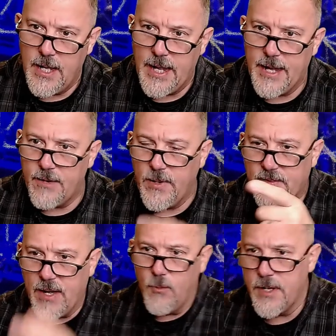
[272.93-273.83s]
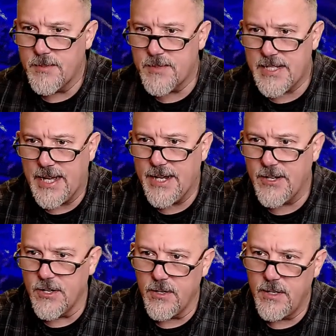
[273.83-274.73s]
And we've got William
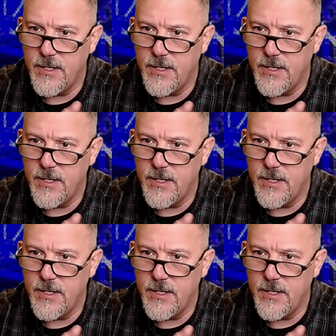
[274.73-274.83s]
Snyder,